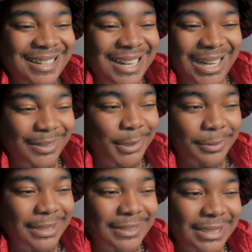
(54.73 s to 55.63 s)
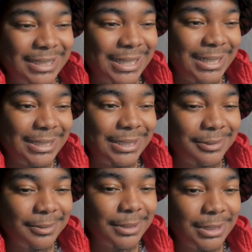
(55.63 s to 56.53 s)
I don't know what else to say.
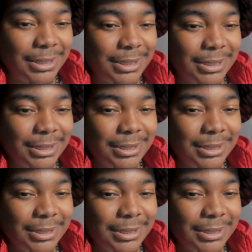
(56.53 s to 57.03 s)
So, uh,